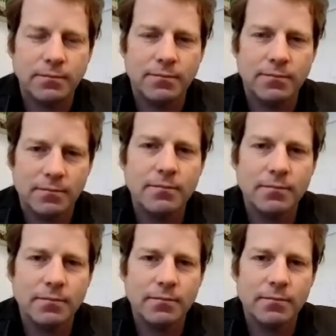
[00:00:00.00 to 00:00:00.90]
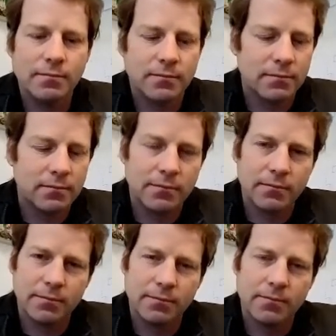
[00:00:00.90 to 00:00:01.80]

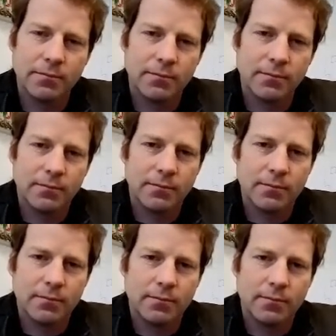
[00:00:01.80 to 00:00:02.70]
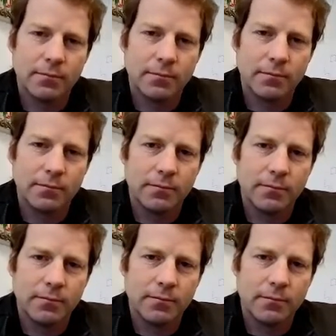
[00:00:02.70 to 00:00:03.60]

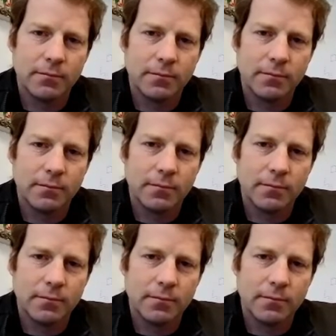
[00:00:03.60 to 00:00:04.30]
This person isn't speaking.